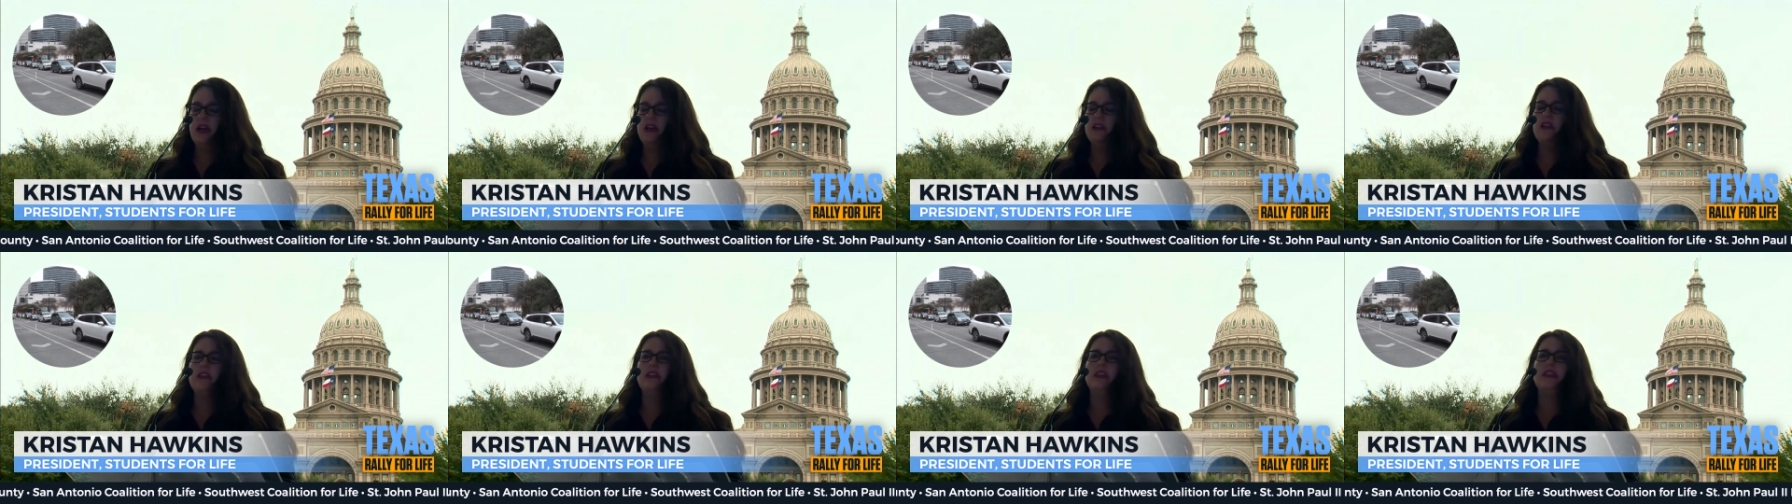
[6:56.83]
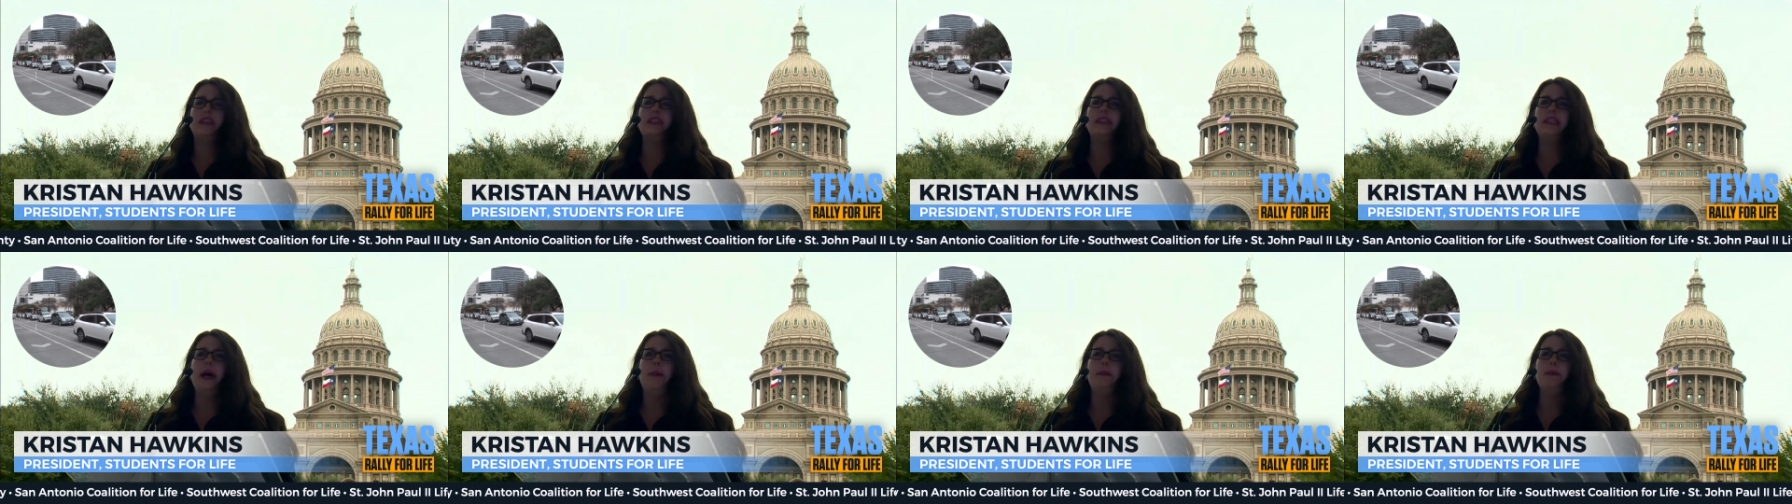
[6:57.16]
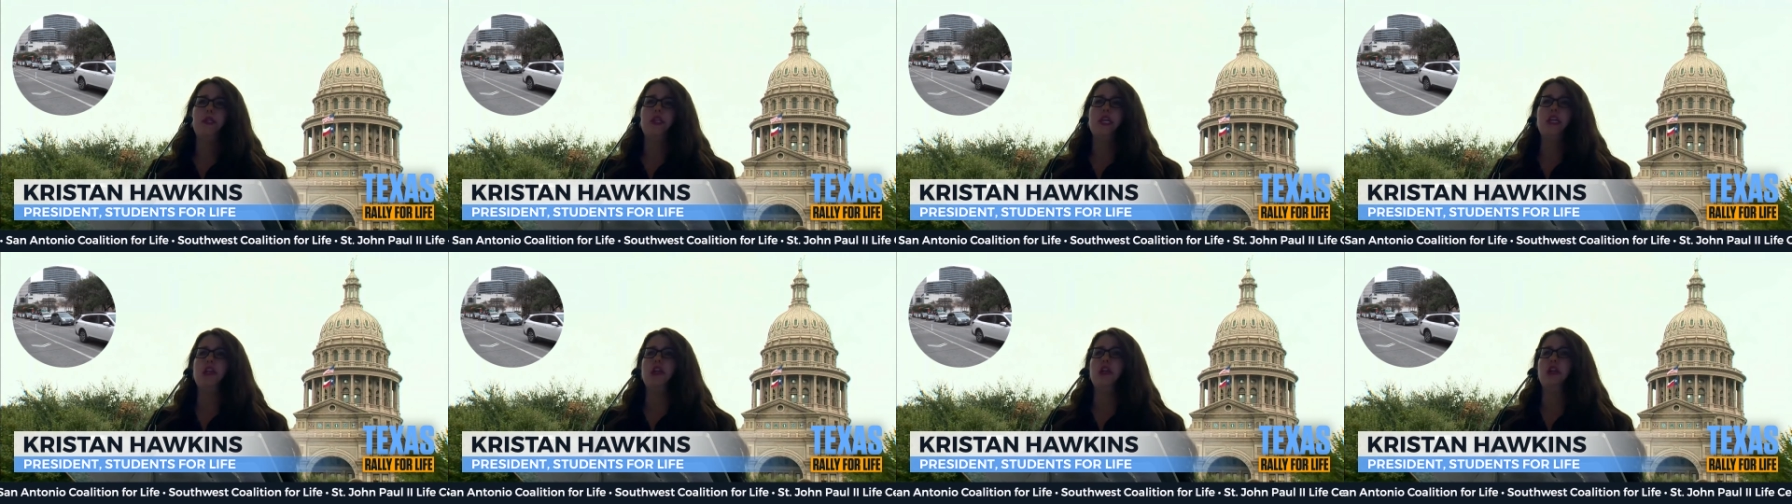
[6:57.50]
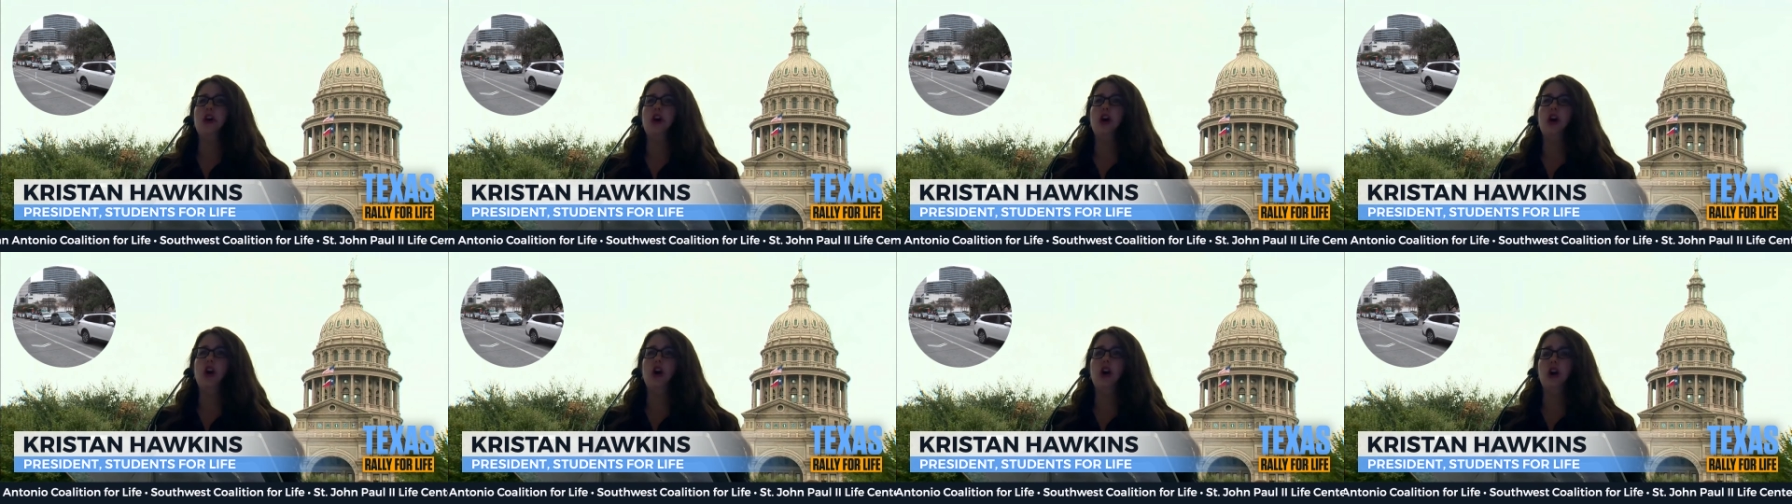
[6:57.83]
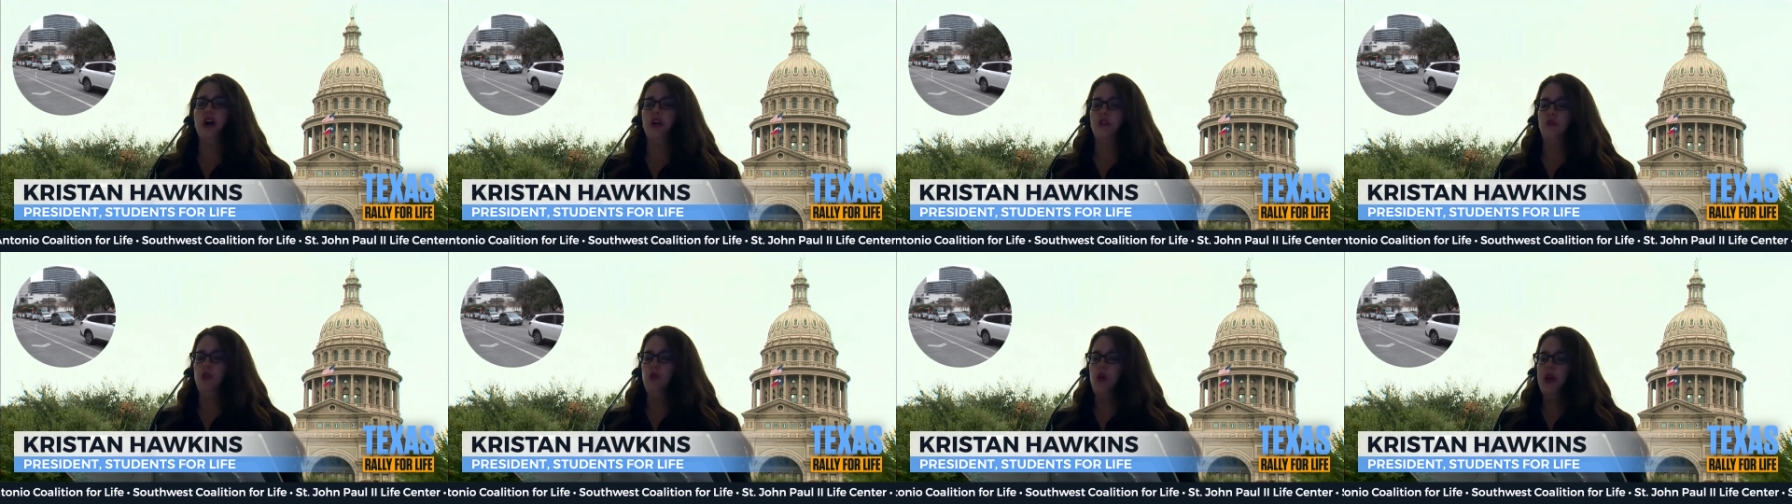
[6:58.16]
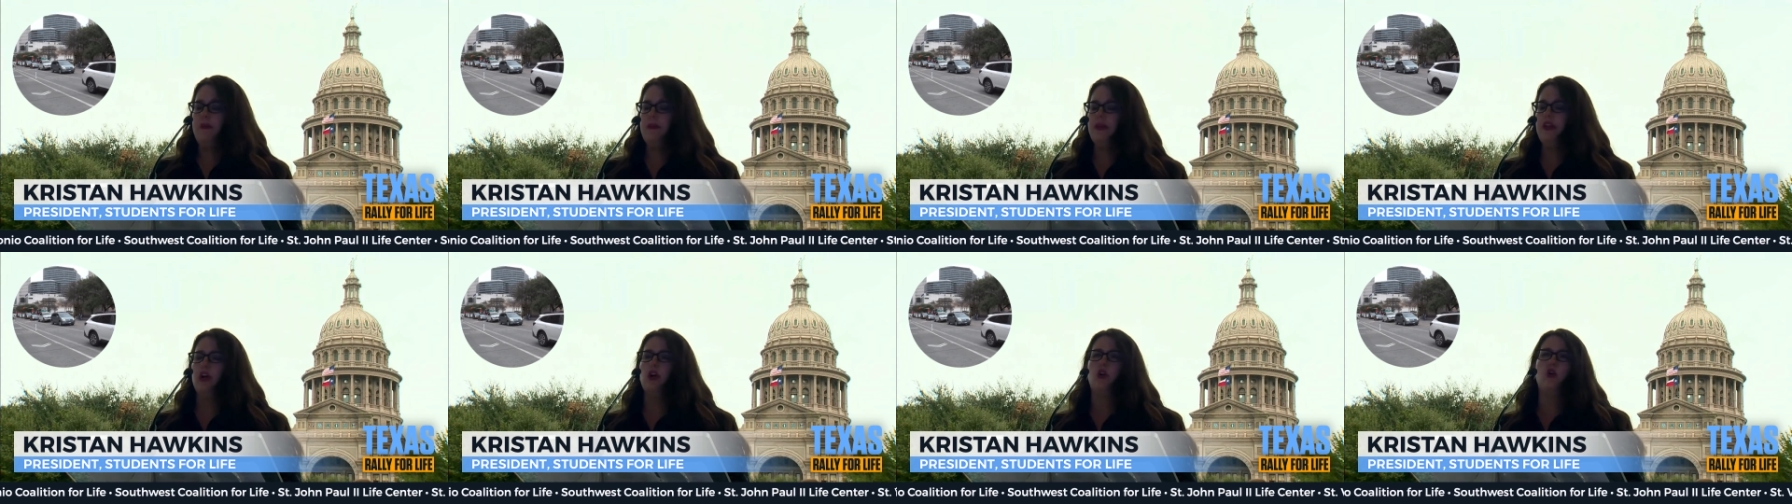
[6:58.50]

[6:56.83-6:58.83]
the deception and hurt of women